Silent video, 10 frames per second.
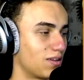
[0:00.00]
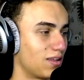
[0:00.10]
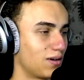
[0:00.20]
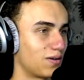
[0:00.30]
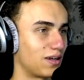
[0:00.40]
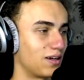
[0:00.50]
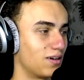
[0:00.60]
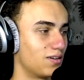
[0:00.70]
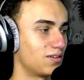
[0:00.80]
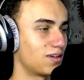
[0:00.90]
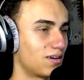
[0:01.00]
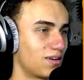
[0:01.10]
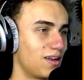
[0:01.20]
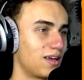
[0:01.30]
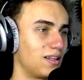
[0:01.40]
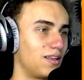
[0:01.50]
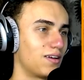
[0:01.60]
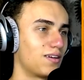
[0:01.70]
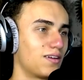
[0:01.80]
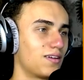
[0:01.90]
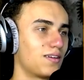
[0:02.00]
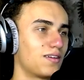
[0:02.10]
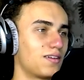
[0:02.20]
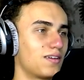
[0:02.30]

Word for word: There you go. Now you're dead. You murdered me.